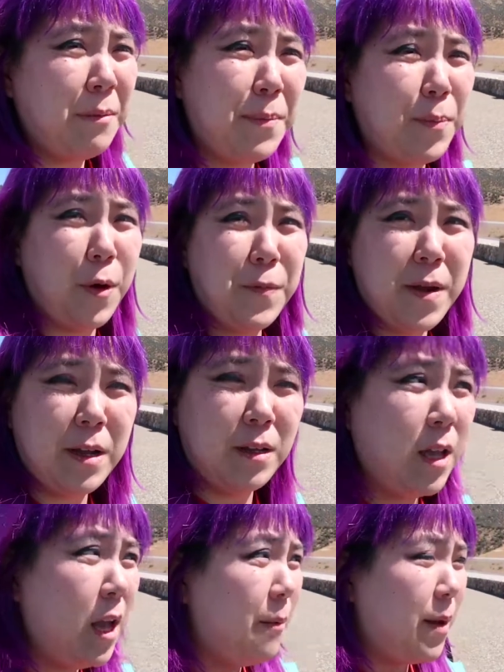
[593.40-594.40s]
me and my
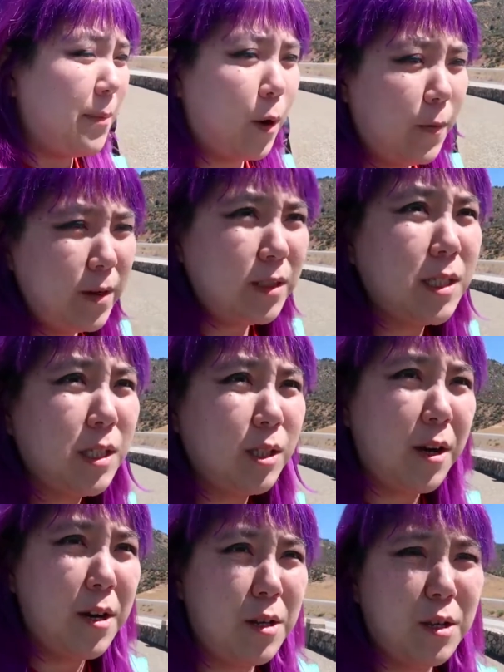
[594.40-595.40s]
boyfriend, my boyfriend just
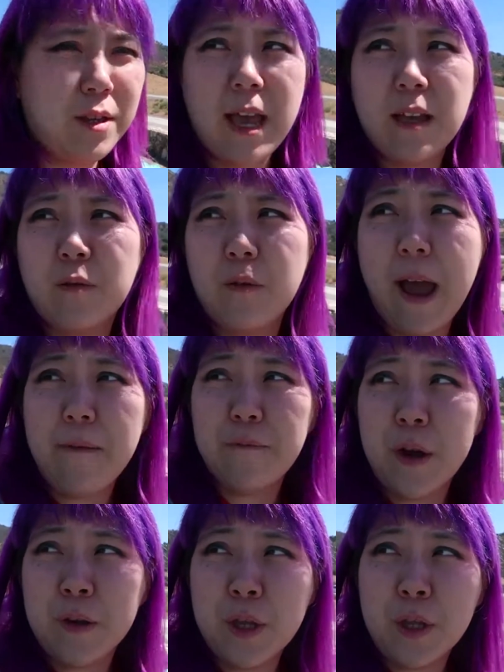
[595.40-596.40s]
started to like have
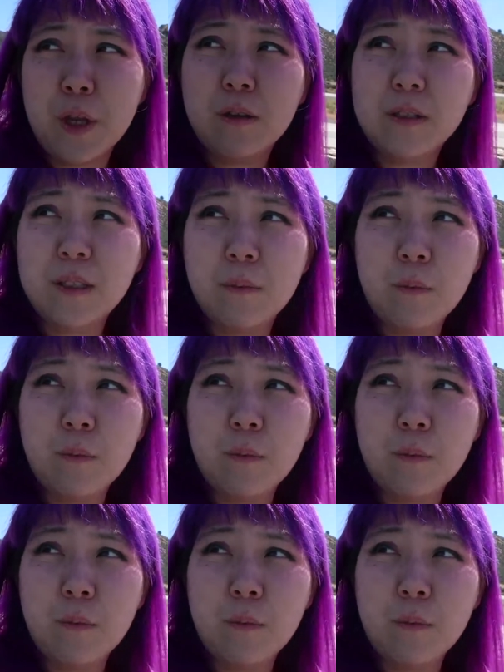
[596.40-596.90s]
runny nose.